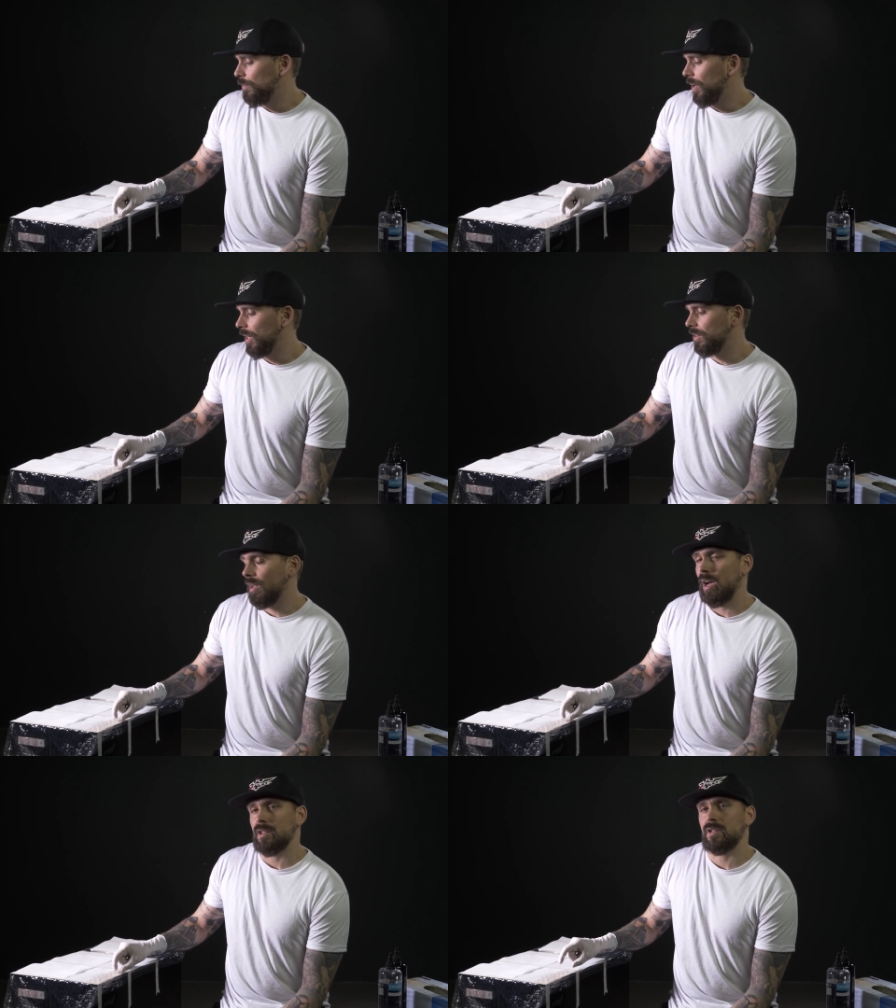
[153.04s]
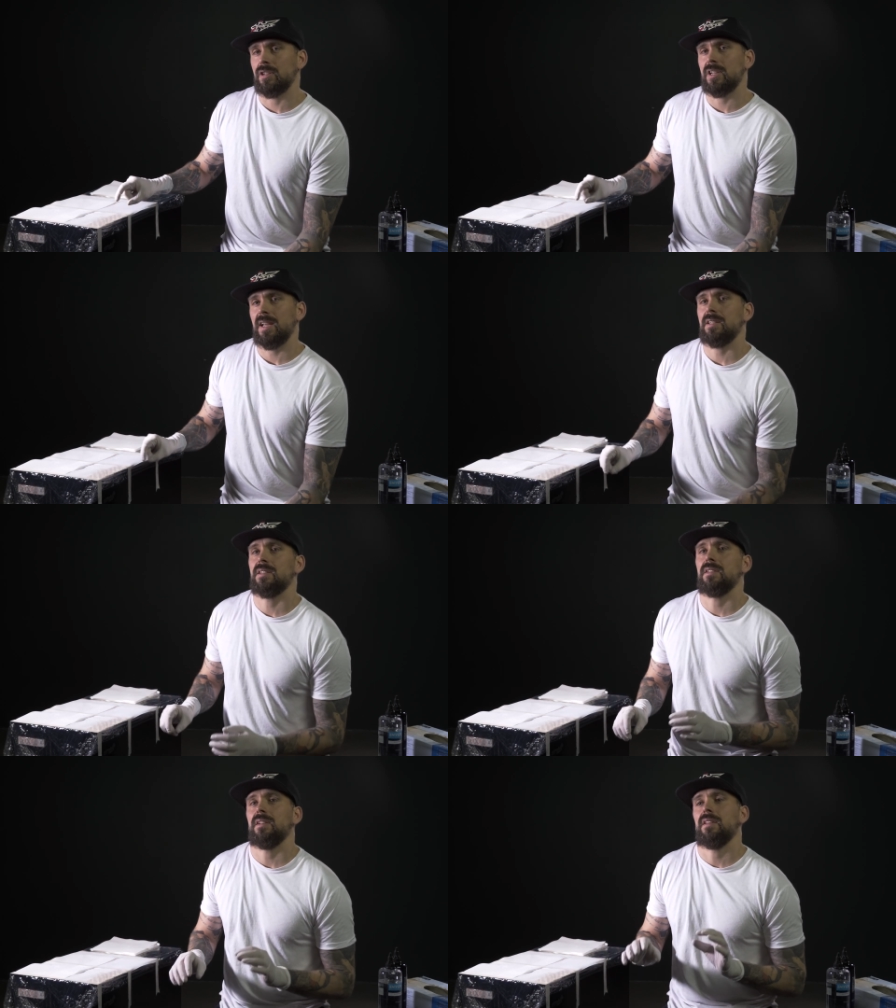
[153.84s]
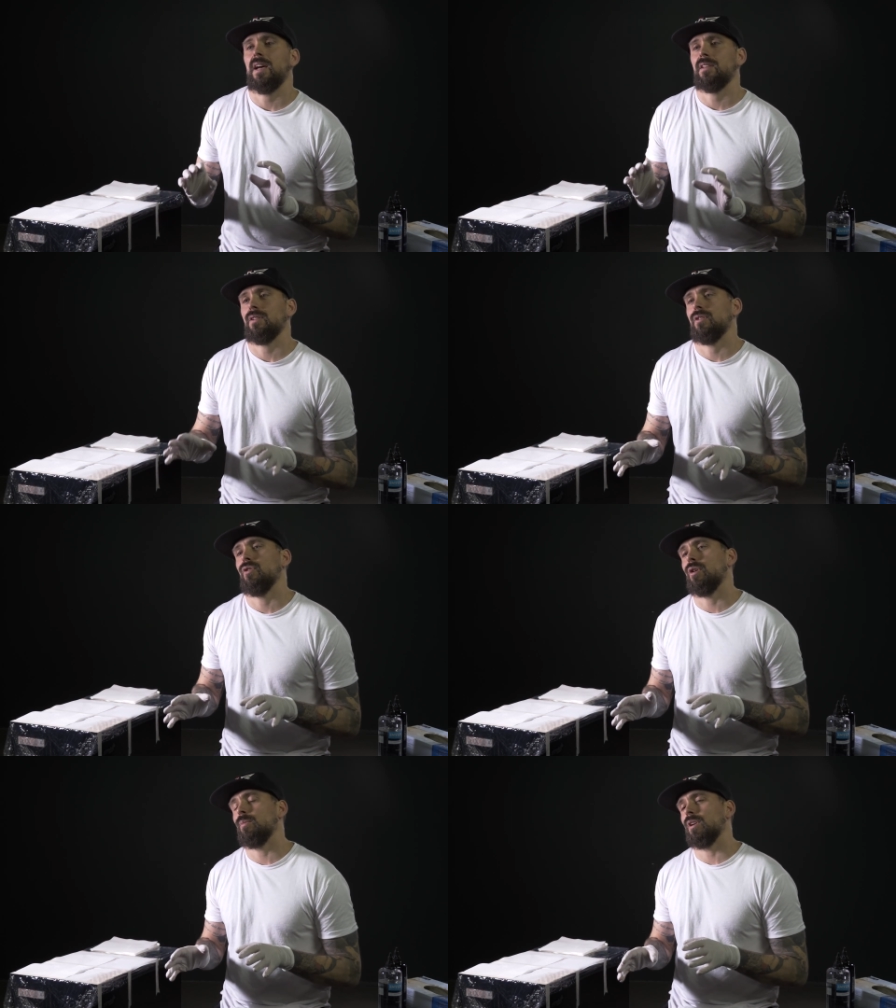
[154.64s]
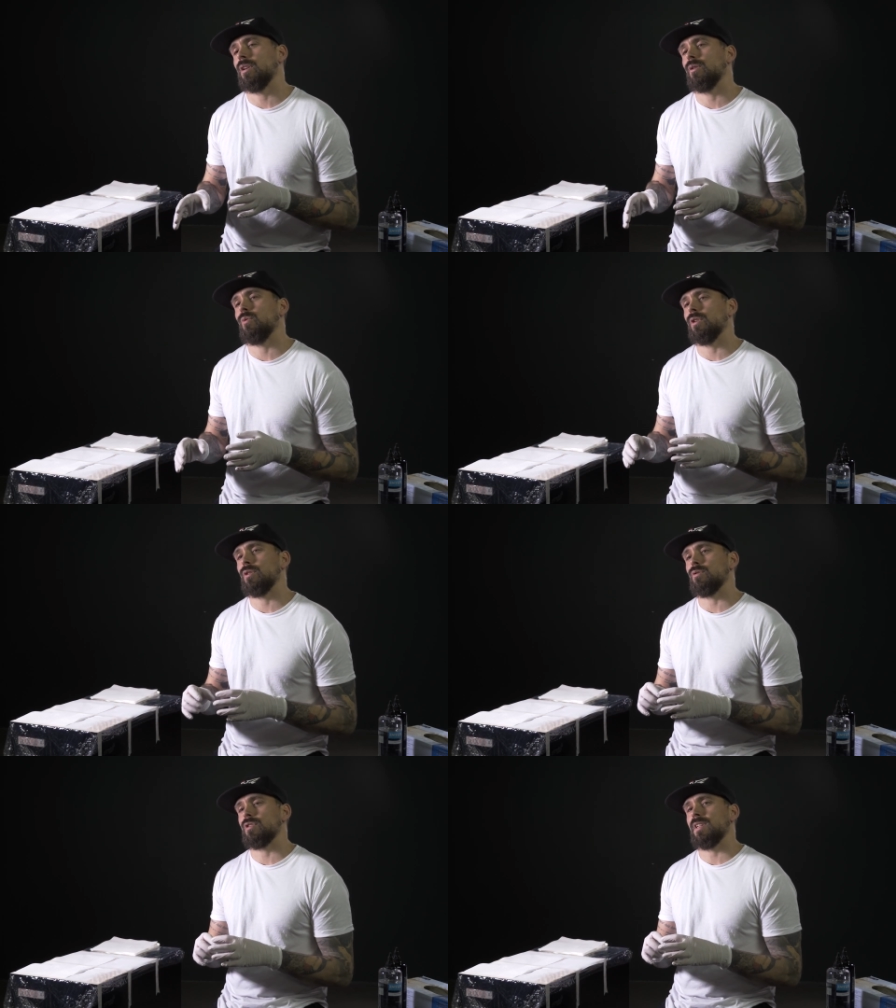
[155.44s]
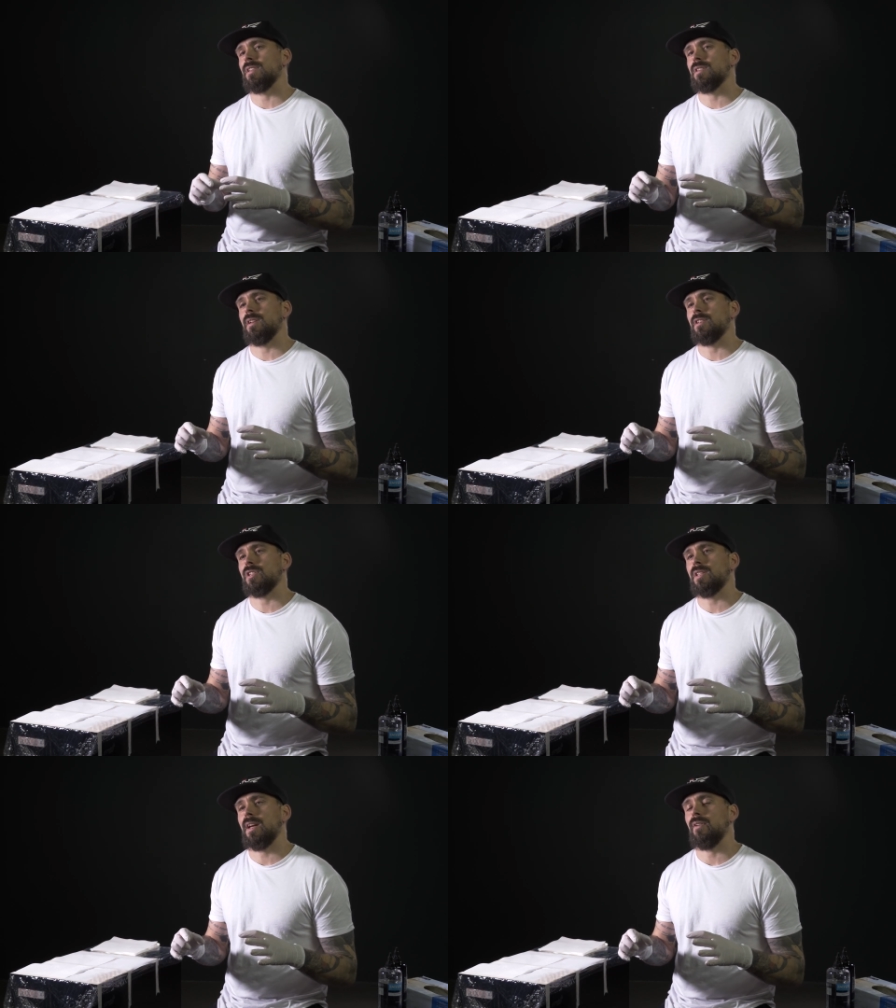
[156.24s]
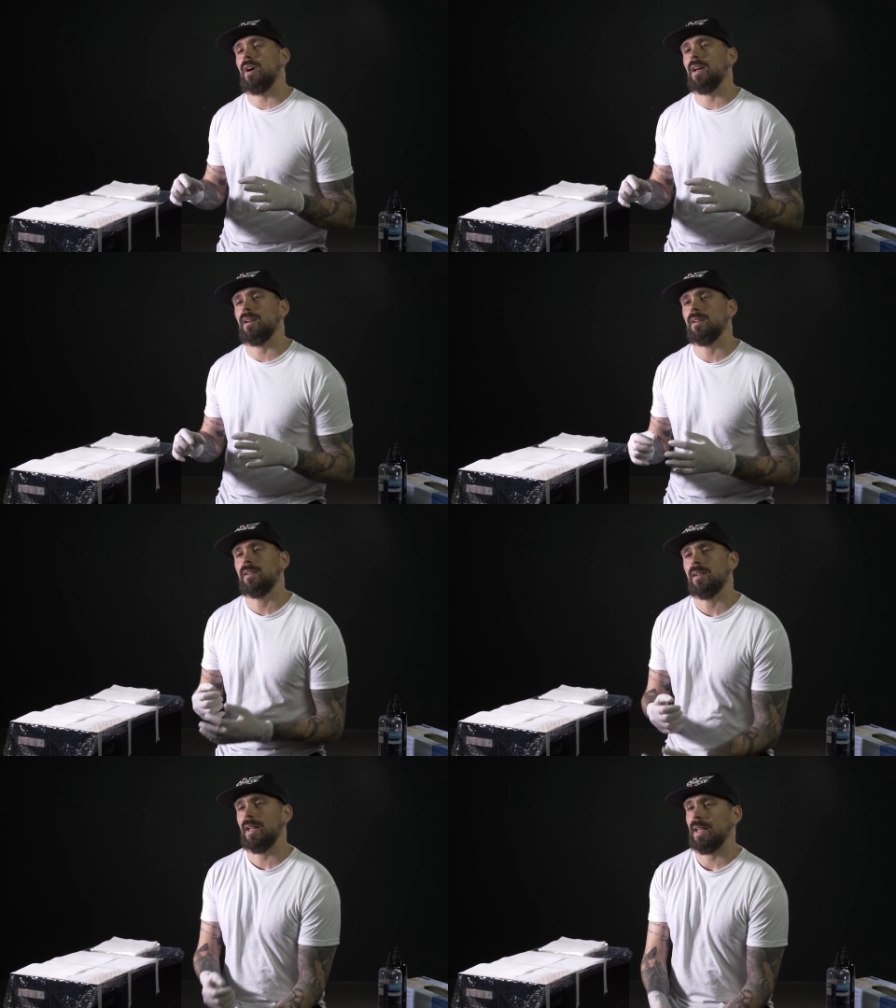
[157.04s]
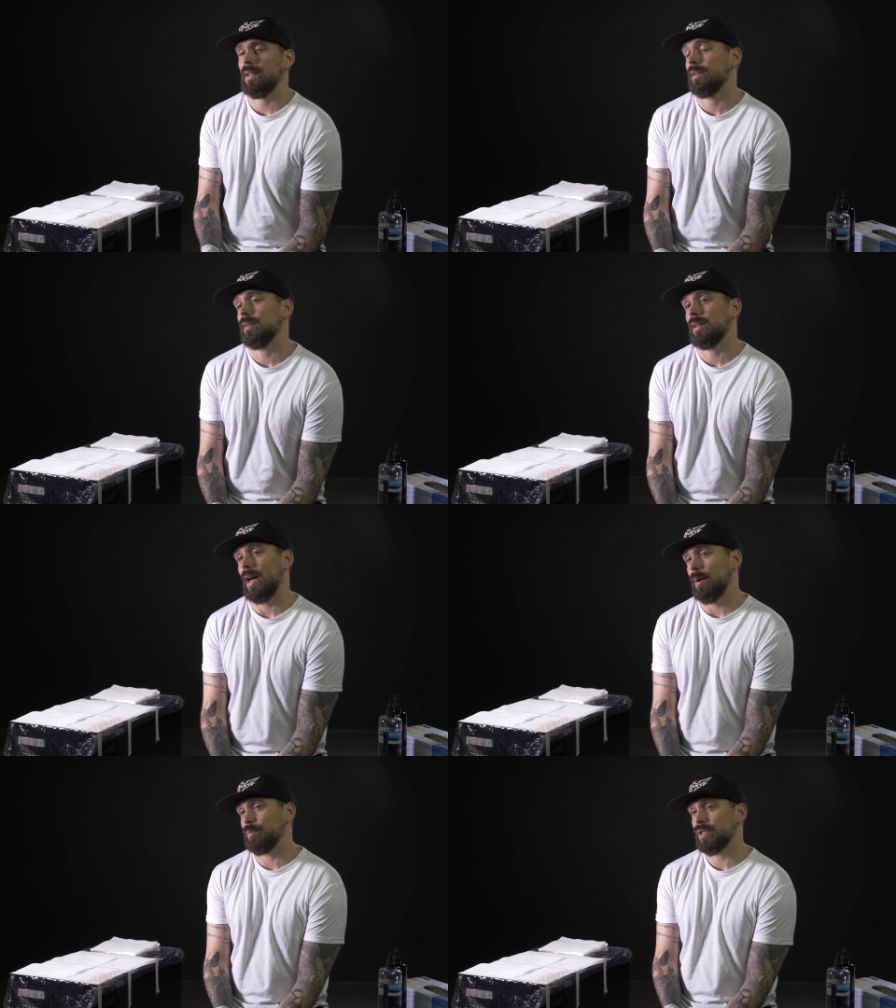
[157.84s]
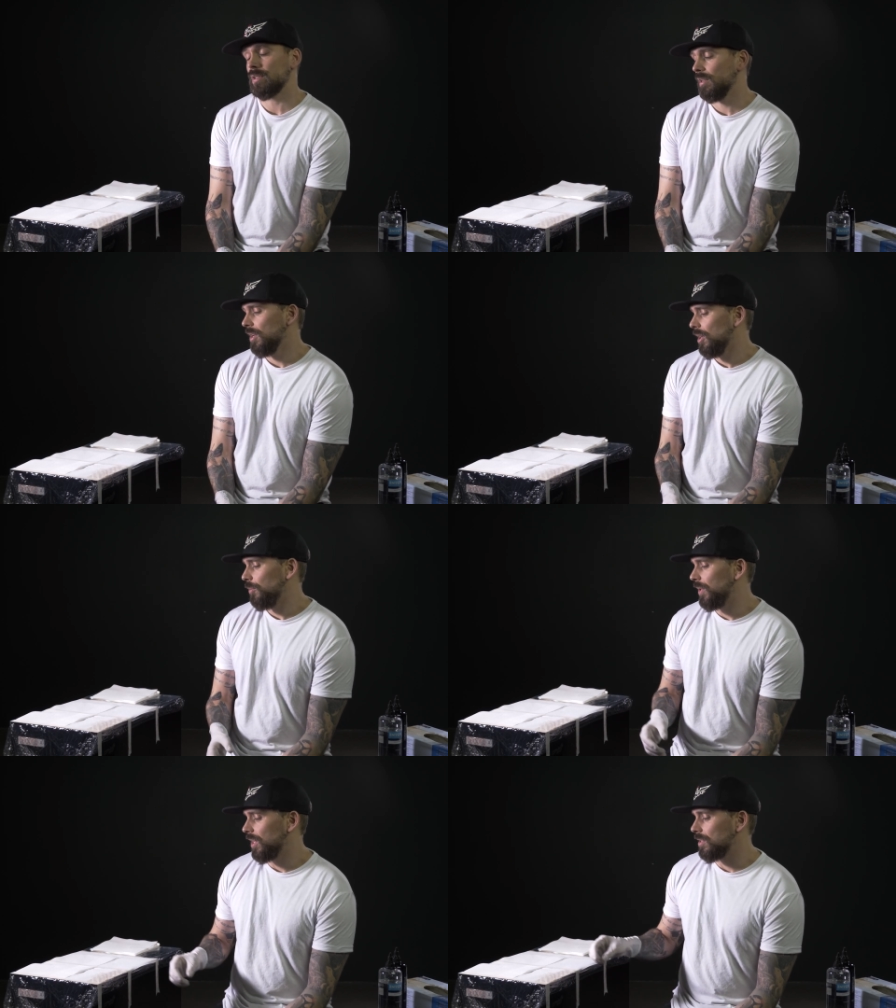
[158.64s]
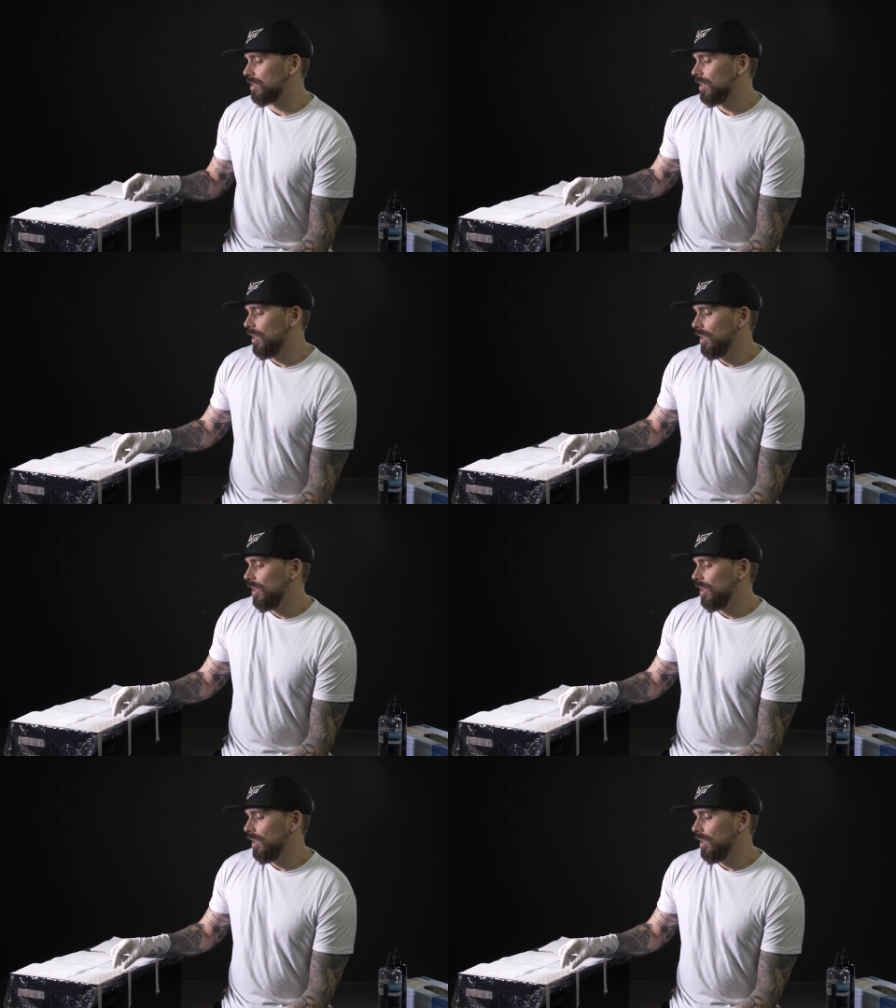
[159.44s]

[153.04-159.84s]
but I suggest that normally you would use these sterile ink caps because